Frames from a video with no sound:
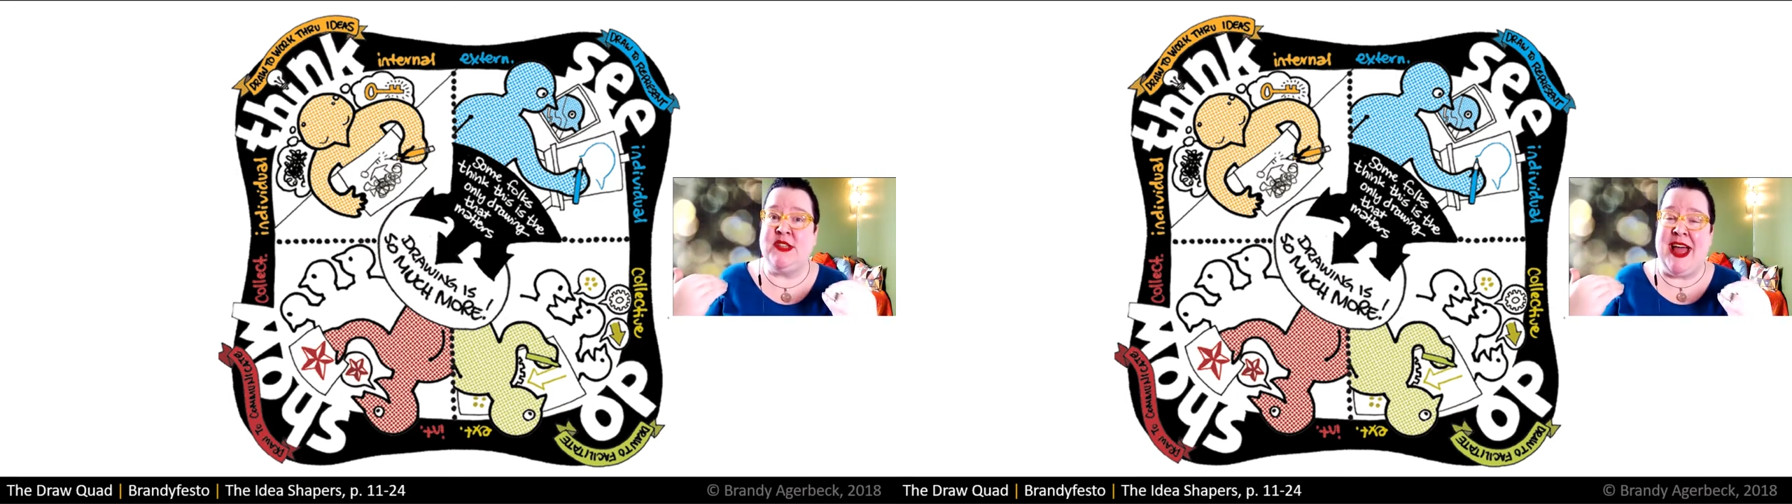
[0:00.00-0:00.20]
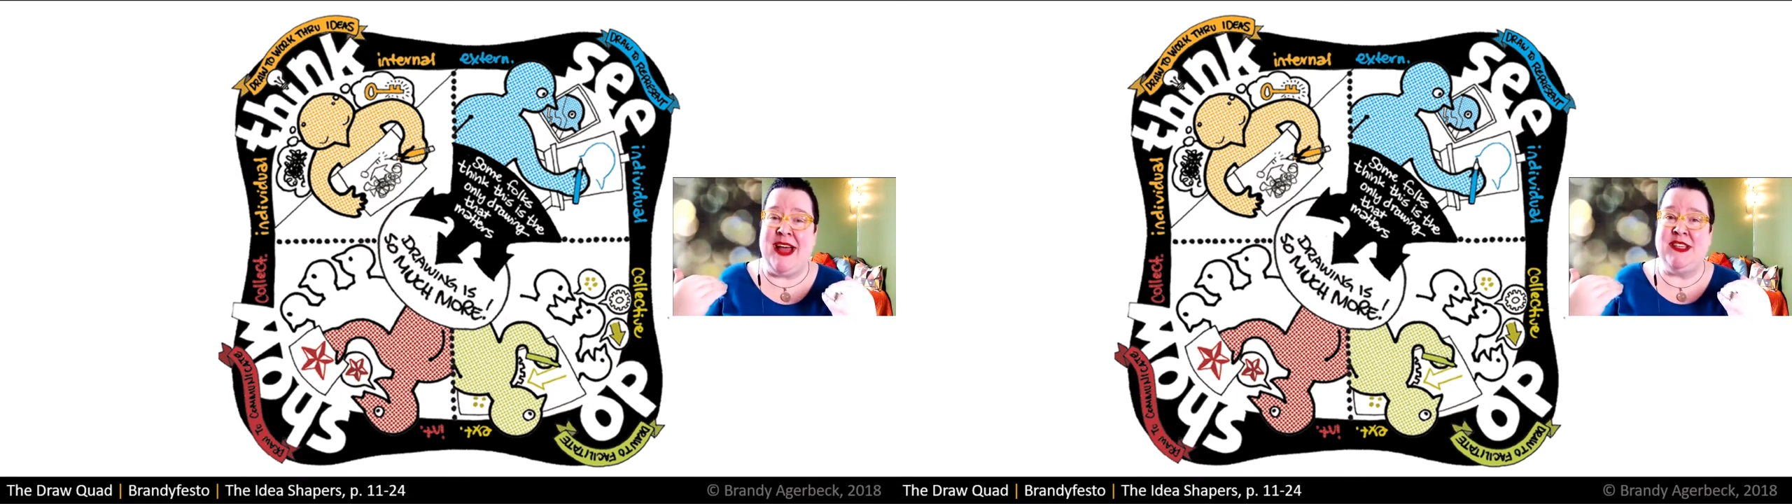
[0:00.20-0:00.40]

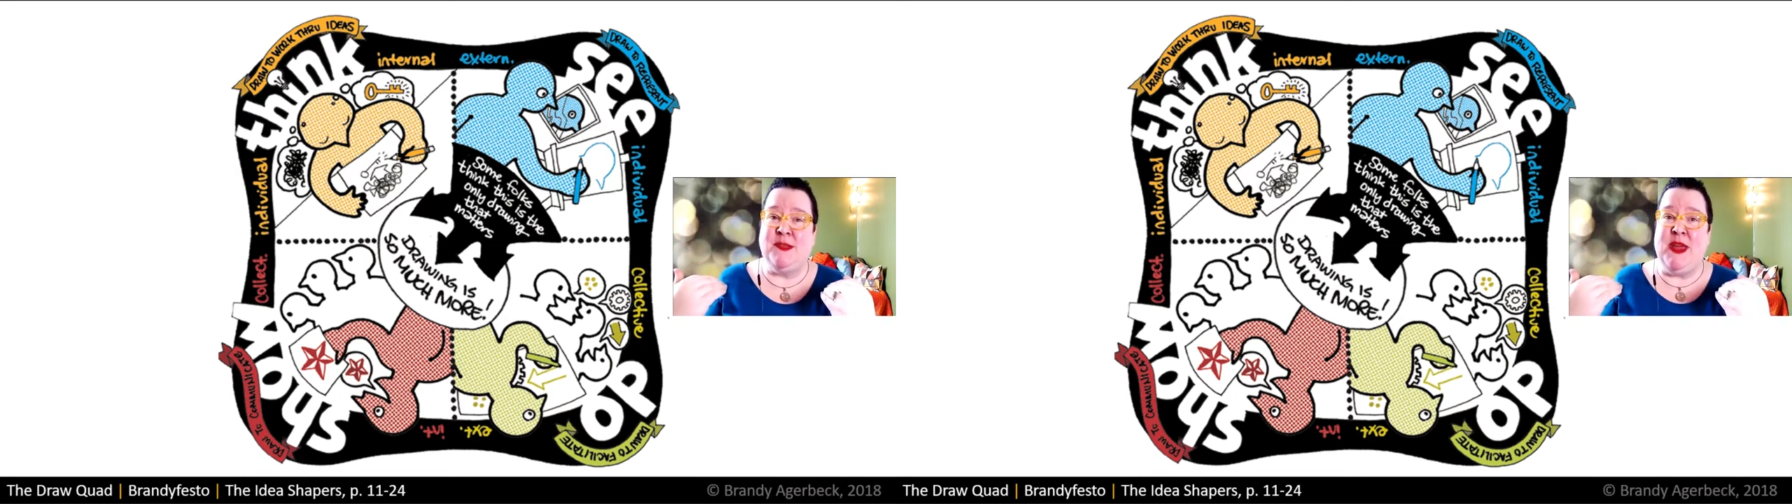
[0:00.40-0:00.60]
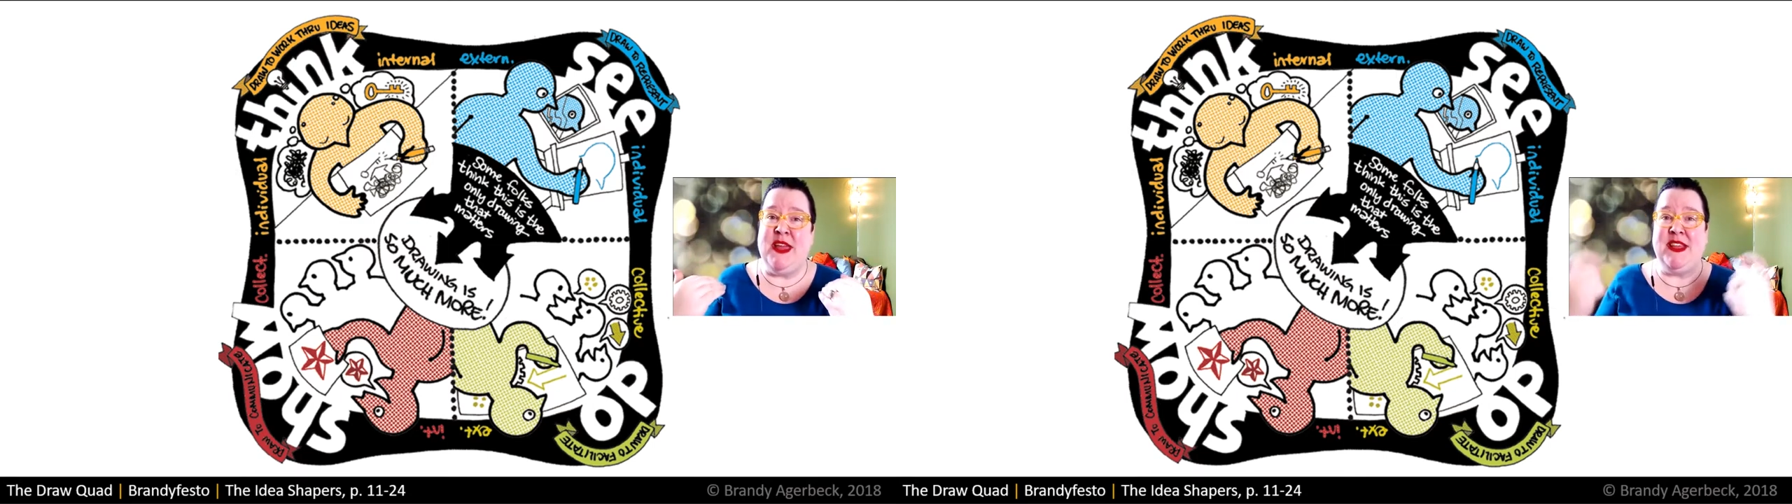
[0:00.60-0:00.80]
as
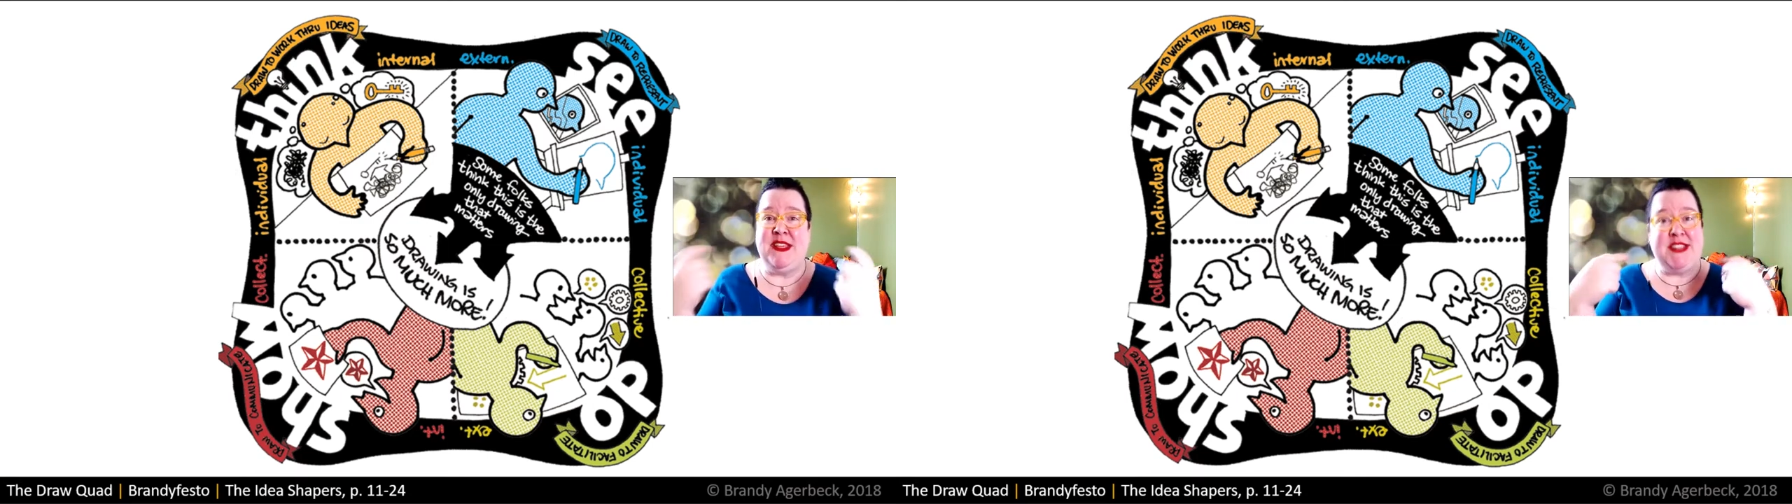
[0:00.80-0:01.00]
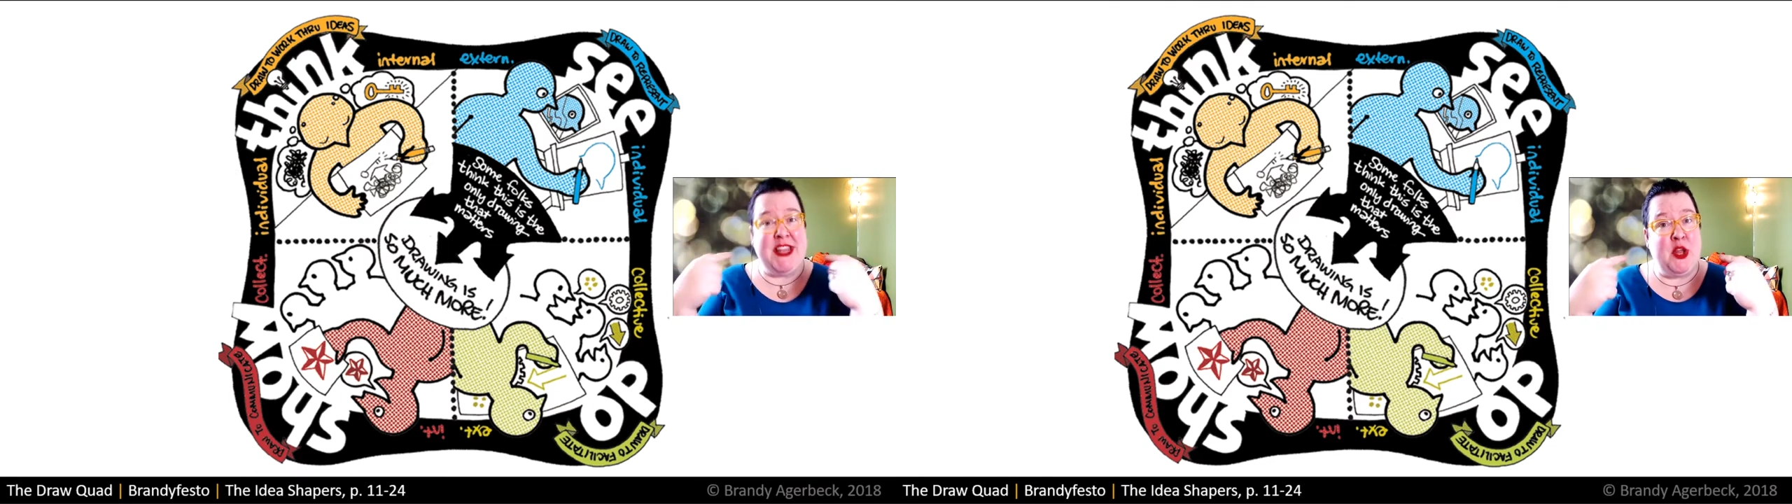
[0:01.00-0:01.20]
being the
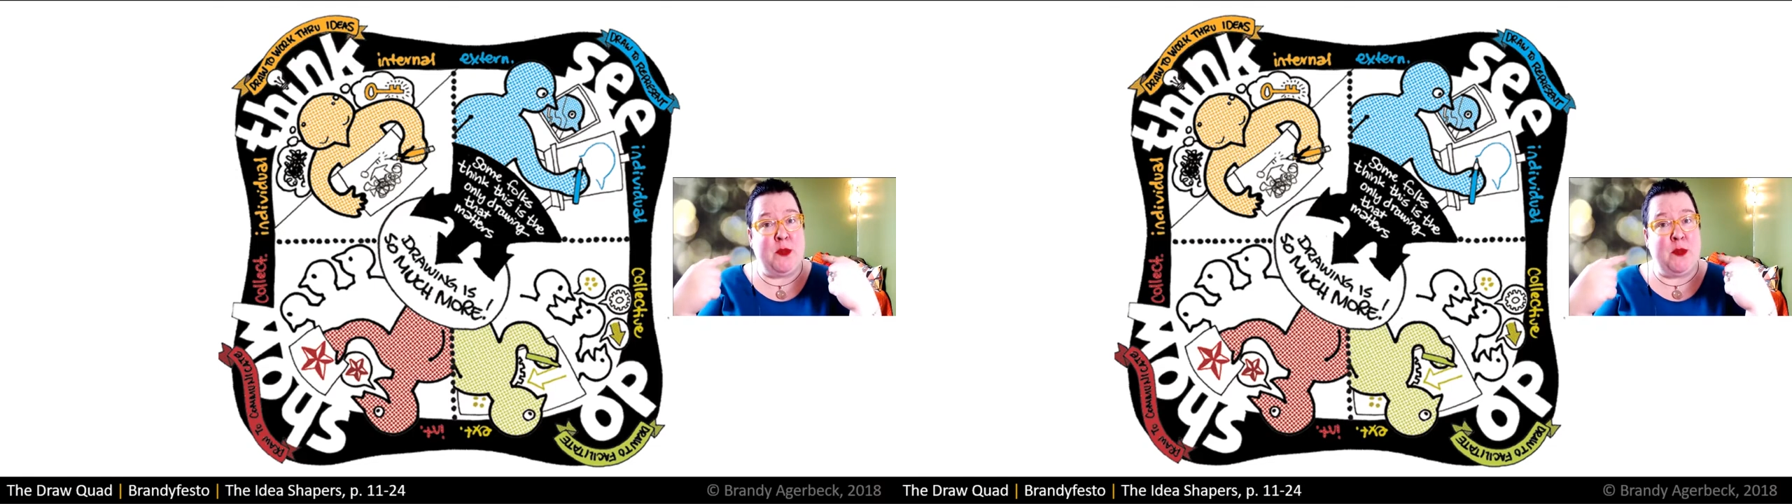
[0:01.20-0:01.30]
single